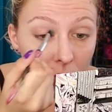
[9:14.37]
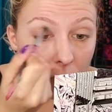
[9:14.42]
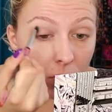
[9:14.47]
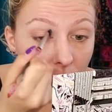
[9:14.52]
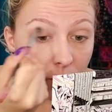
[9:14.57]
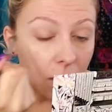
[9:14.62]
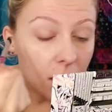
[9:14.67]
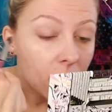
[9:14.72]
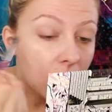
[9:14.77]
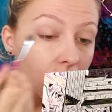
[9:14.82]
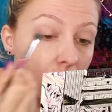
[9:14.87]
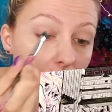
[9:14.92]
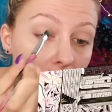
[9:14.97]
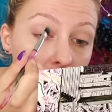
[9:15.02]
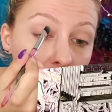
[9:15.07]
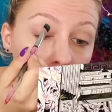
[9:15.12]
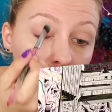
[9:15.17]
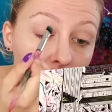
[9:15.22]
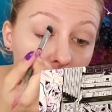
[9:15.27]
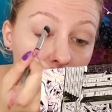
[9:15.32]
And
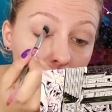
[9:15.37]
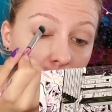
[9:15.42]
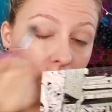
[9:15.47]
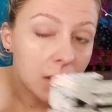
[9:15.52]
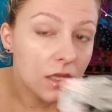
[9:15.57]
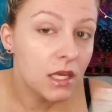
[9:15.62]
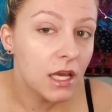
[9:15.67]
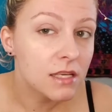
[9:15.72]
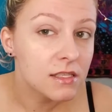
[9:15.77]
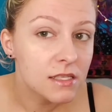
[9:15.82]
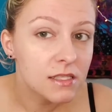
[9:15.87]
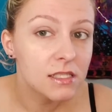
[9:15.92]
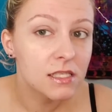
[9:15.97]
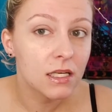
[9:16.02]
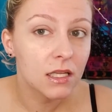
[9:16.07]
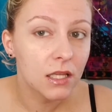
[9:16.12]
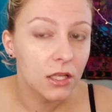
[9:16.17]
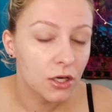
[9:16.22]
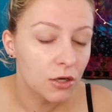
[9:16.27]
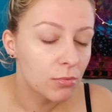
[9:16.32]
yes, it's a
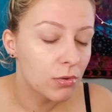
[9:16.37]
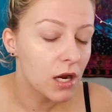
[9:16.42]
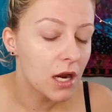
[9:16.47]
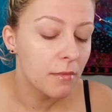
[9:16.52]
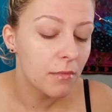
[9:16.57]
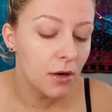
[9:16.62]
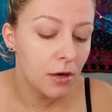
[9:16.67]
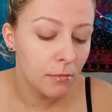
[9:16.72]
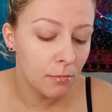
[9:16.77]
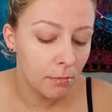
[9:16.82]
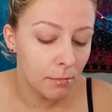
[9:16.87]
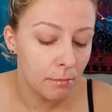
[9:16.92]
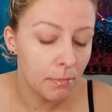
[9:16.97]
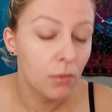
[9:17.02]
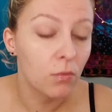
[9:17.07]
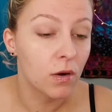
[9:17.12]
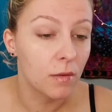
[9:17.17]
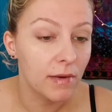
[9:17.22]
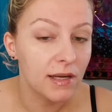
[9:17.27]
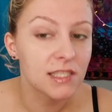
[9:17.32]
glitter primer, but we're
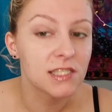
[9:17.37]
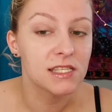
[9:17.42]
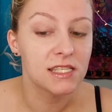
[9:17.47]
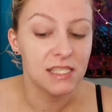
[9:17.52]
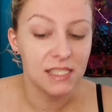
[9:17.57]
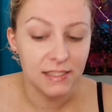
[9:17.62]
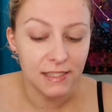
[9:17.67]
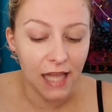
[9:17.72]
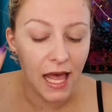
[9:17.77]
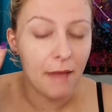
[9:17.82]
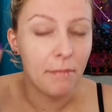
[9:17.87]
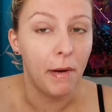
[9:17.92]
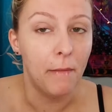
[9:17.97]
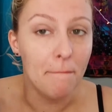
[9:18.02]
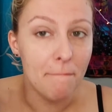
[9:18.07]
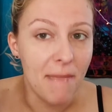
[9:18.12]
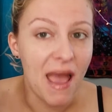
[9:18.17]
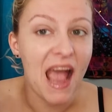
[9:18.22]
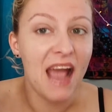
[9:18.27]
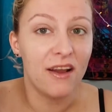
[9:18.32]
about to slap a
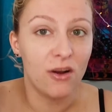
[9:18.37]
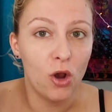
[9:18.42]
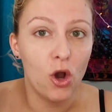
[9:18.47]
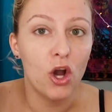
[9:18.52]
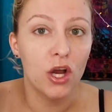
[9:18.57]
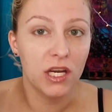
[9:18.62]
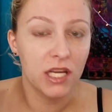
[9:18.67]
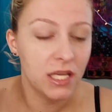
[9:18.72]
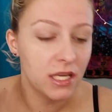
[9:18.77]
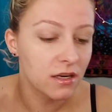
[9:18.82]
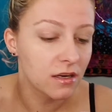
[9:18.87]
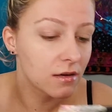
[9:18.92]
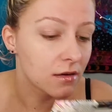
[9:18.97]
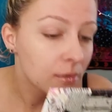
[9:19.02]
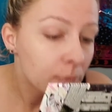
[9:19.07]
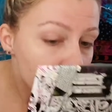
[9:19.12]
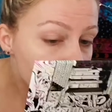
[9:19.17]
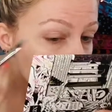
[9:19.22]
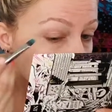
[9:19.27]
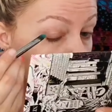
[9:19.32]
matte on here
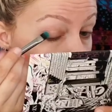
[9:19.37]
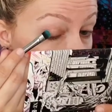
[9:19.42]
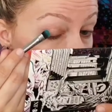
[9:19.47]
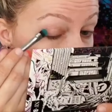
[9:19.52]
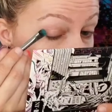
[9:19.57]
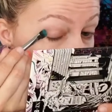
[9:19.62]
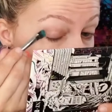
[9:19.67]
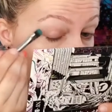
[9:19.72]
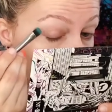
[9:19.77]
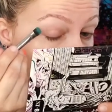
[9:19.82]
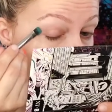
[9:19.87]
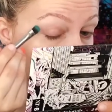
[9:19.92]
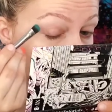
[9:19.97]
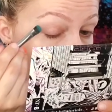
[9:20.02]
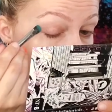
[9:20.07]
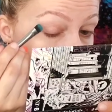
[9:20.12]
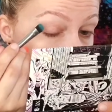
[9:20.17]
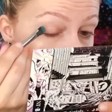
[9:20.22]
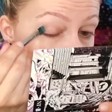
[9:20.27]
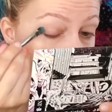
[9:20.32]
because we want
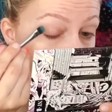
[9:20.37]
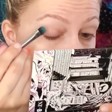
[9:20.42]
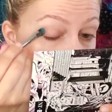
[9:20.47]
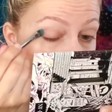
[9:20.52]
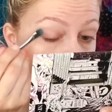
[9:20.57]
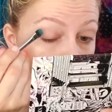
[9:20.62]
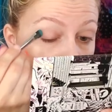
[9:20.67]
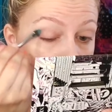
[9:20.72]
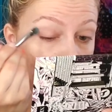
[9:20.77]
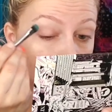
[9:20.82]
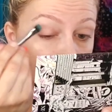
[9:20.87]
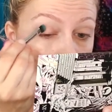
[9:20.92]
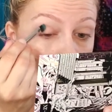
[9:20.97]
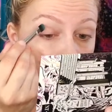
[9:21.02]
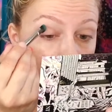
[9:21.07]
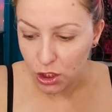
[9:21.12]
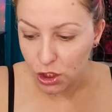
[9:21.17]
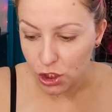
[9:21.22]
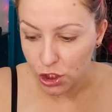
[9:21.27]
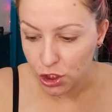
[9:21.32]
this to
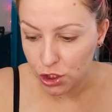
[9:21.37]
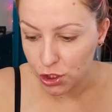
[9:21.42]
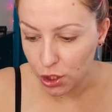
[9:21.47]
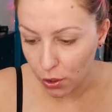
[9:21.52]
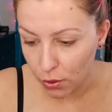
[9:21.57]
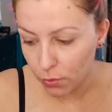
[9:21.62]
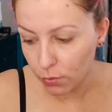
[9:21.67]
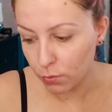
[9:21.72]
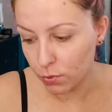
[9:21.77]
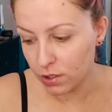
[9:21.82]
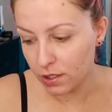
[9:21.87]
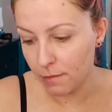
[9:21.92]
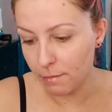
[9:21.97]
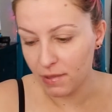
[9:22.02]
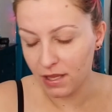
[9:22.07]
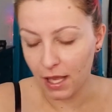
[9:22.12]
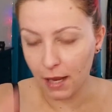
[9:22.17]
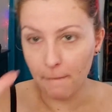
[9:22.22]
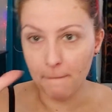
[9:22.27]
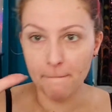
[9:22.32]
show and be
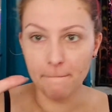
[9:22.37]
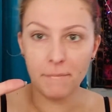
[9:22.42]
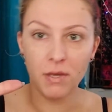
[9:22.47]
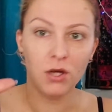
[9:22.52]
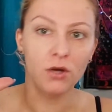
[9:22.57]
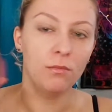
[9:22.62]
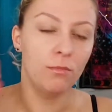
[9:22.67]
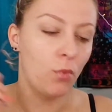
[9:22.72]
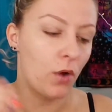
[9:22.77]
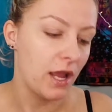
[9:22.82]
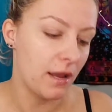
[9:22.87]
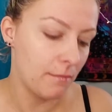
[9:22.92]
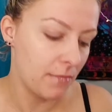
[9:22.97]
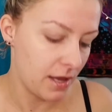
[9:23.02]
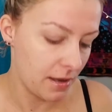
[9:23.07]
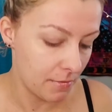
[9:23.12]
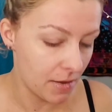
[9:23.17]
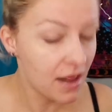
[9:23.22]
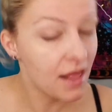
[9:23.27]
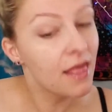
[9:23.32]
like boom, wham,
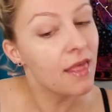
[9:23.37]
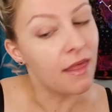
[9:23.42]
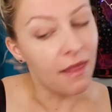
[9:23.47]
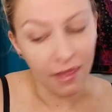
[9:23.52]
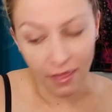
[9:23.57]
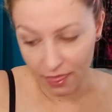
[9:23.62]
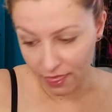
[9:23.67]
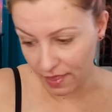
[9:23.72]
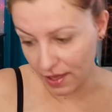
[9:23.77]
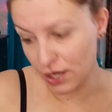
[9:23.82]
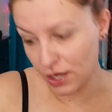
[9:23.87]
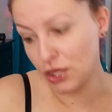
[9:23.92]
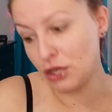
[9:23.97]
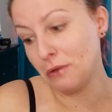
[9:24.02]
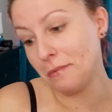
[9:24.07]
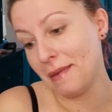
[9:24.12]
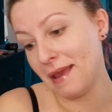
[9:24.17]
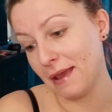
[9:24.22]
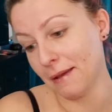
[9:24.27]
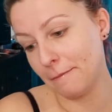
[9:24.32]
bam. Thank you,
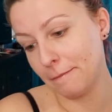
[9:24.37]
ma'am.